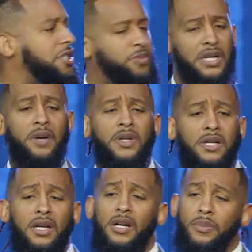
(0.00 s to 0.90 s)
us, but I'm here
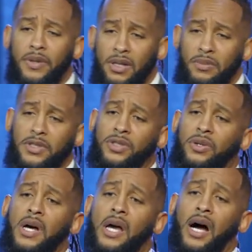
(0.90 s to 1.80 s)
to help him. And
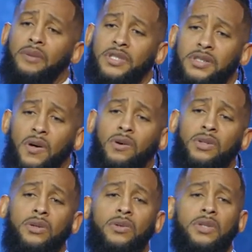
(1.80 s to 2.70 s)
so I'm just going to
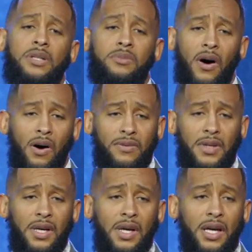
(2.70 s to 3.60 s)
cool him off."
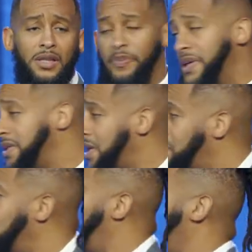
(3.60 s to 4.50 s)
And the pigeon said,
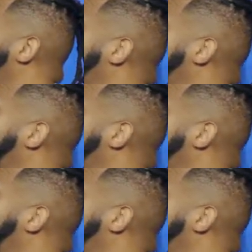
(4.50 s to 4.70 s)
"Well, why are